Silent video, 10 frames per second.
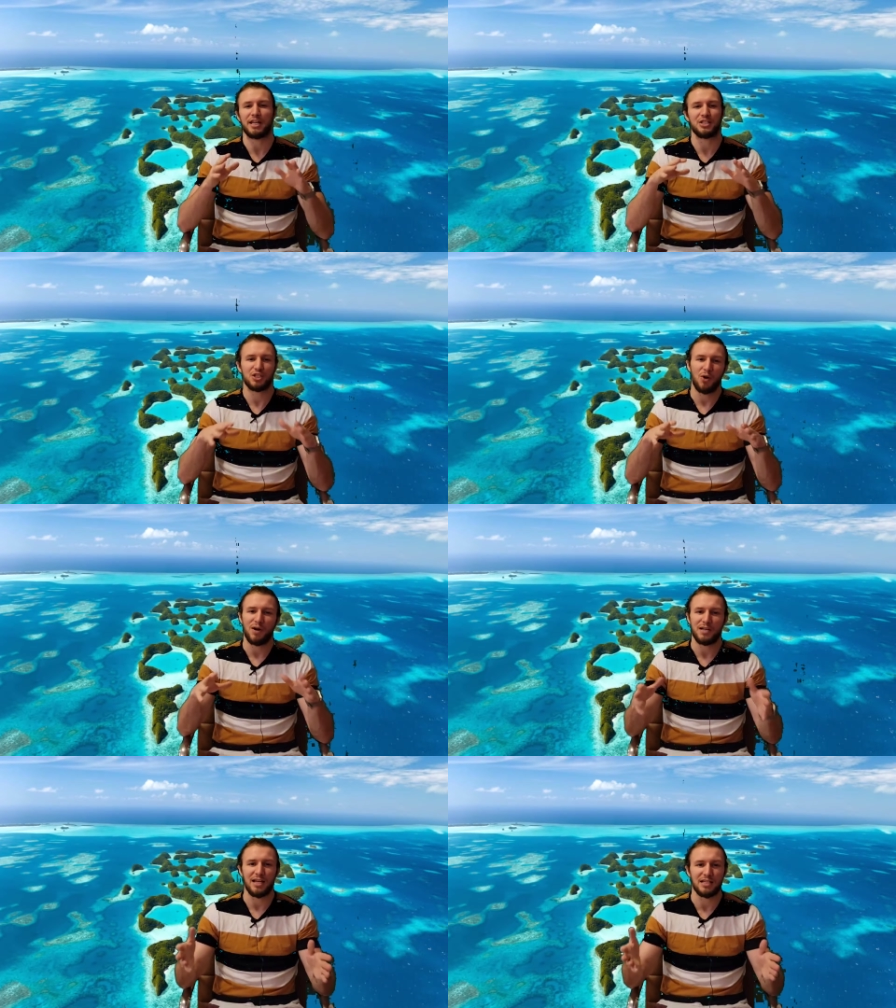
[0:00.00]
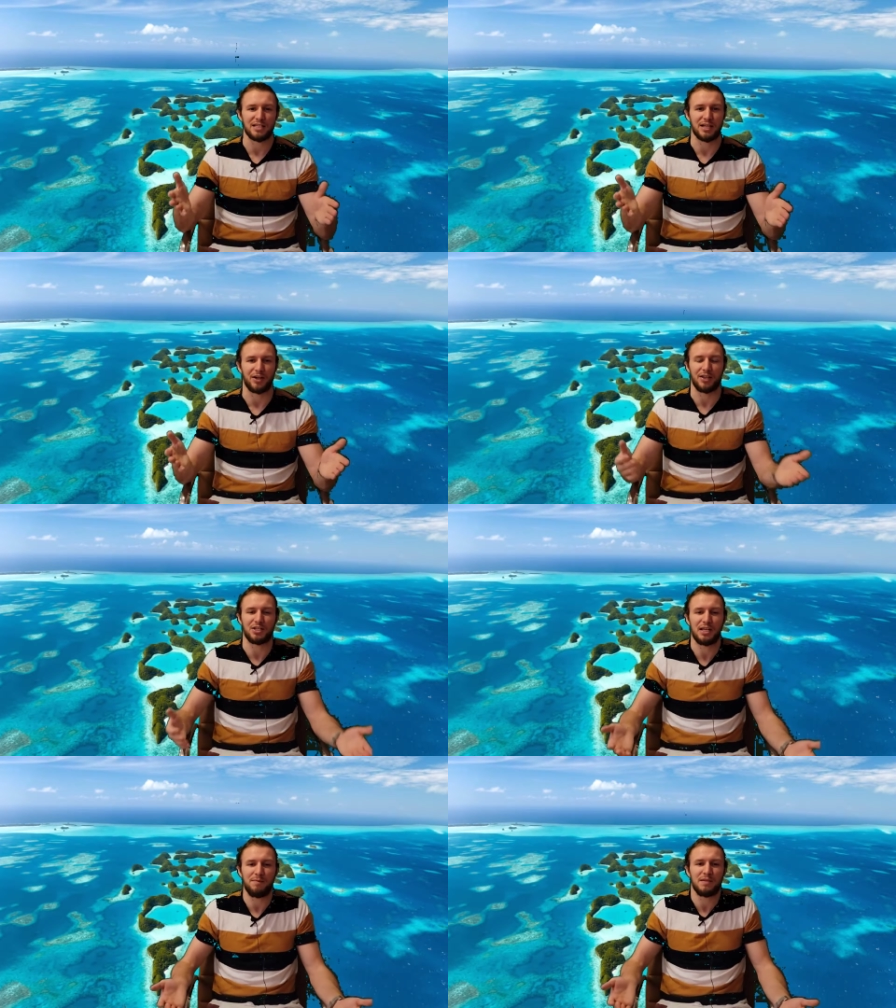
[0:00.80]
It's so unnecessary. The
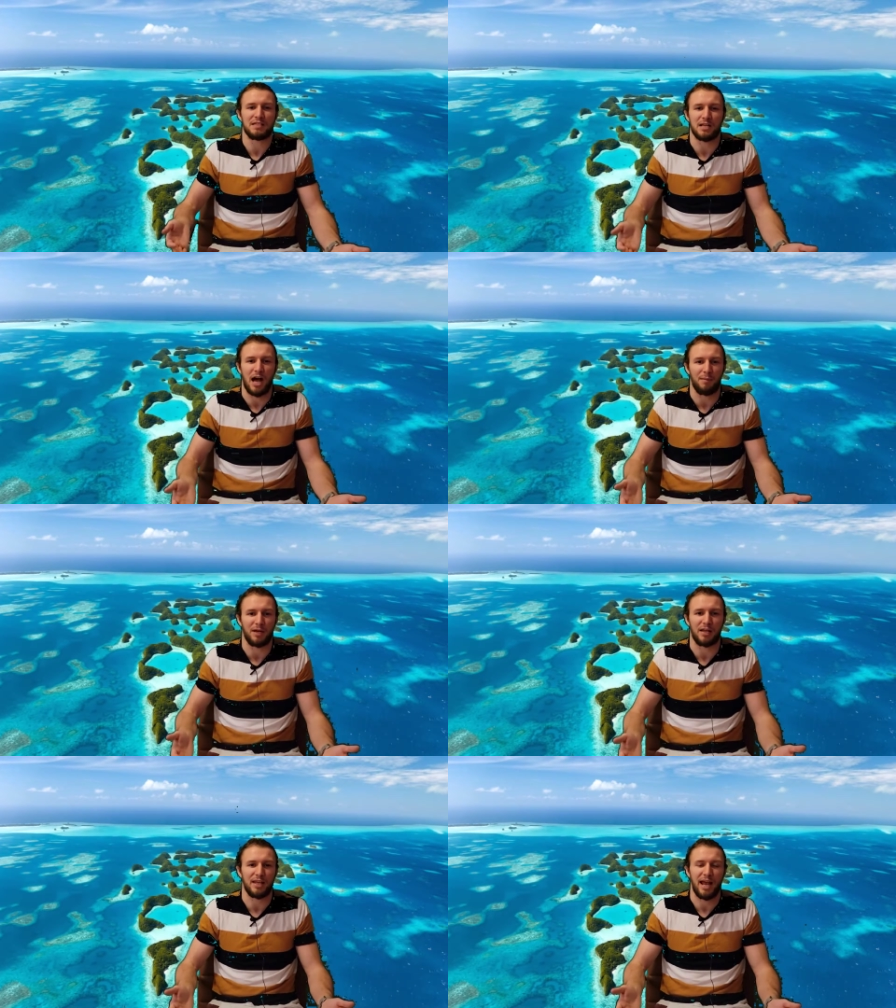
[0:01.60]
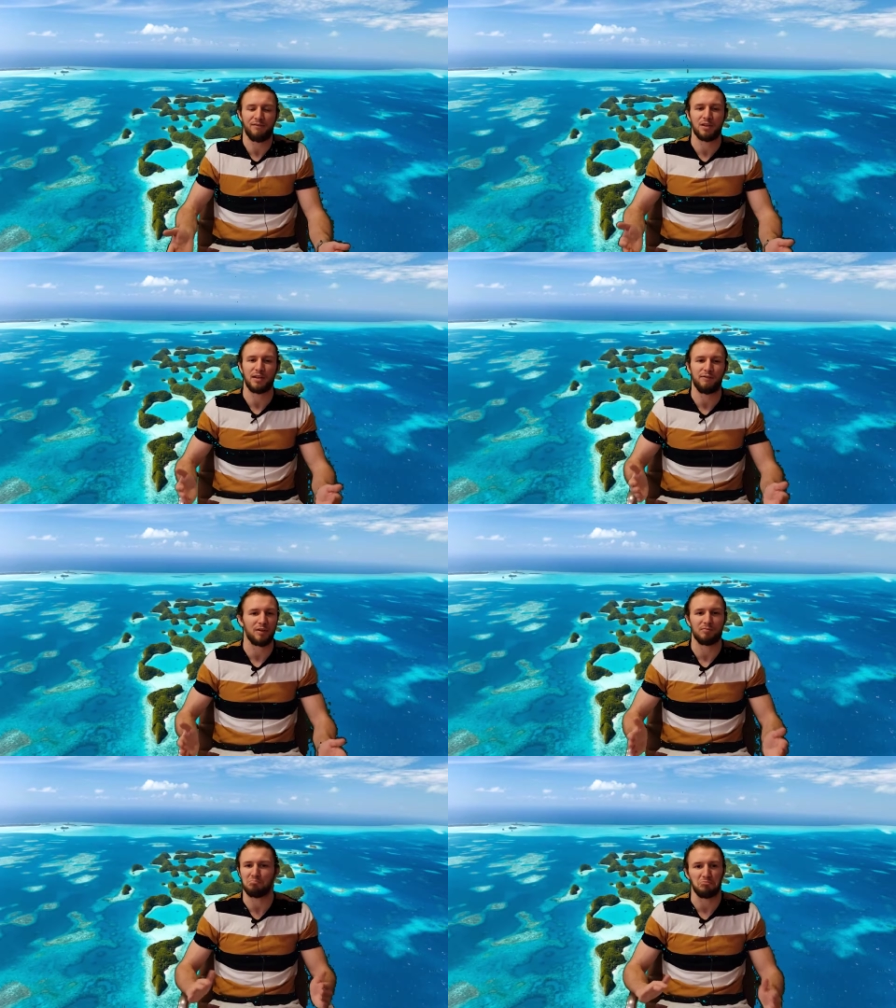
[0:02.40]
team is dominant. They haven't
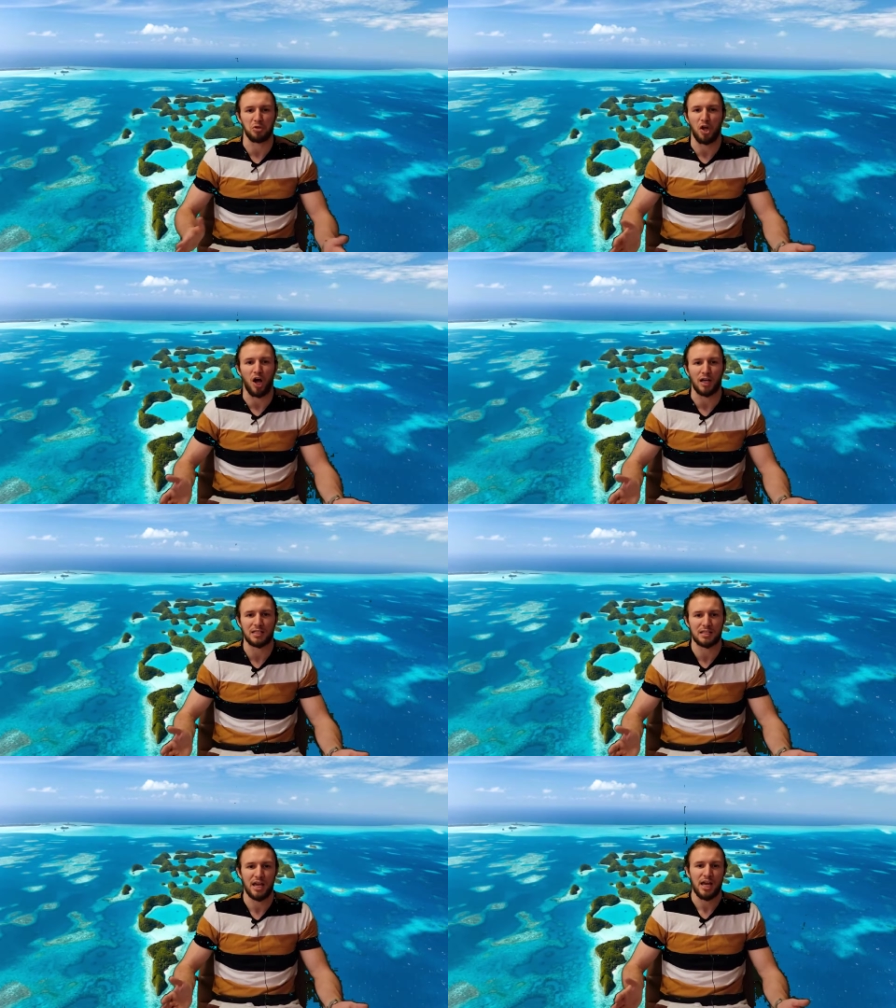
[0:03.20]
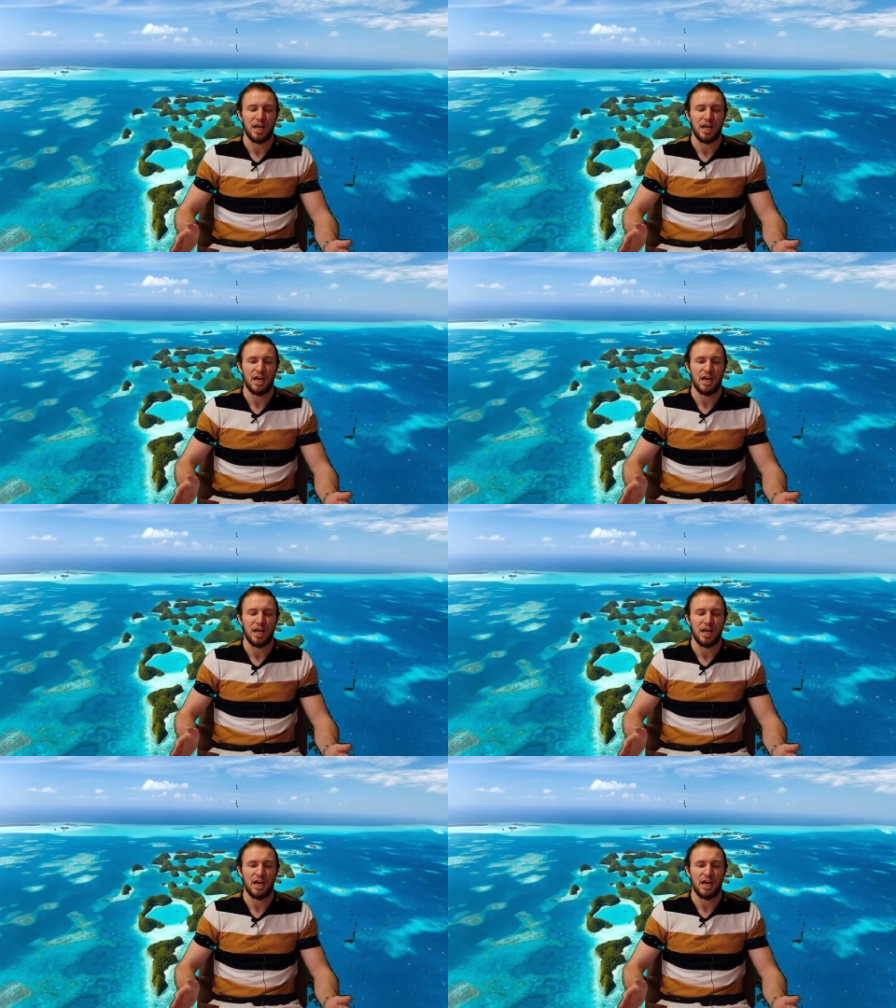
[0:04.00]
even lost.